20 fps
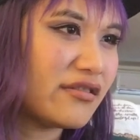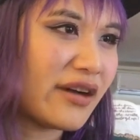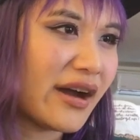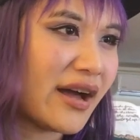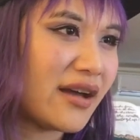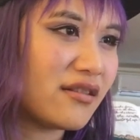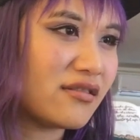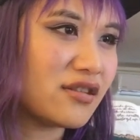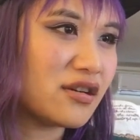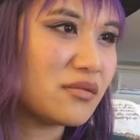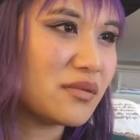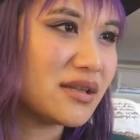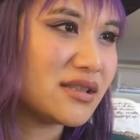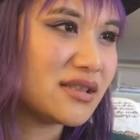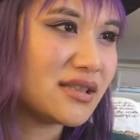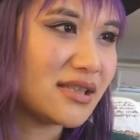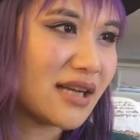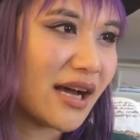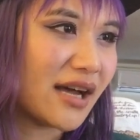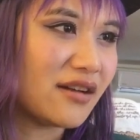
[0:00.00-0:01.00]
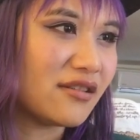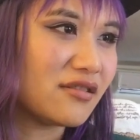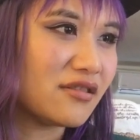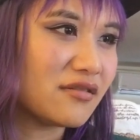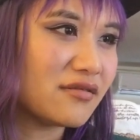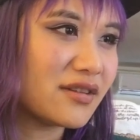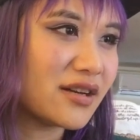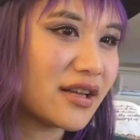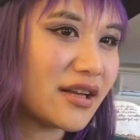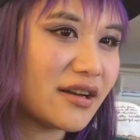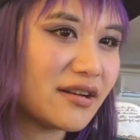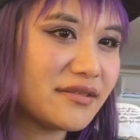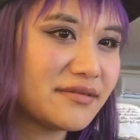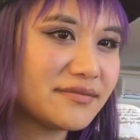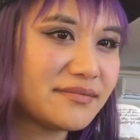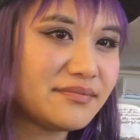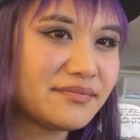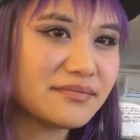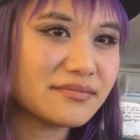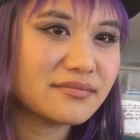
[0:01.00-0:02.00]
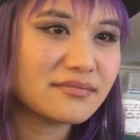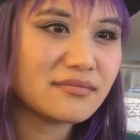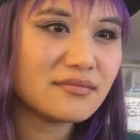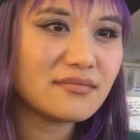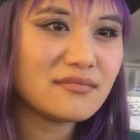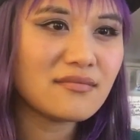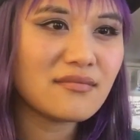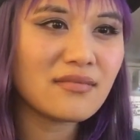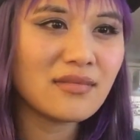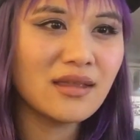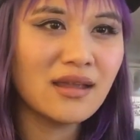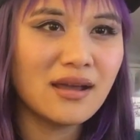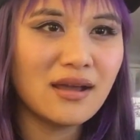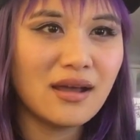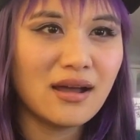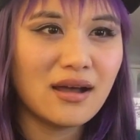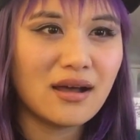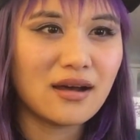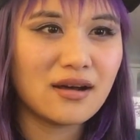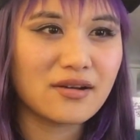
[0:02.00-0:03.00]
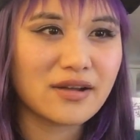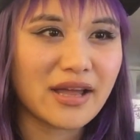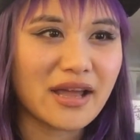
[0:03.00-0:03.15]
Or I don't know what's shattered over there.